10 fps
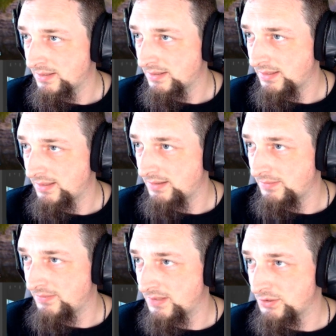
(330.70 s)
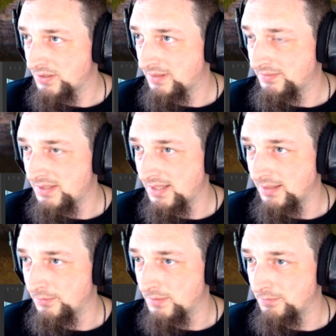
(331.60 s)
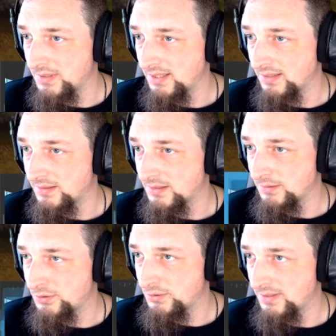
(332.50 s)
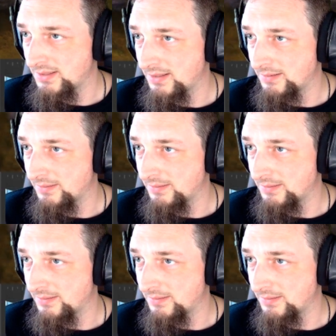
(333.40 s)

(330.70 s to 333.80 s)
And then finish off the tank with what we can. So let's try that out.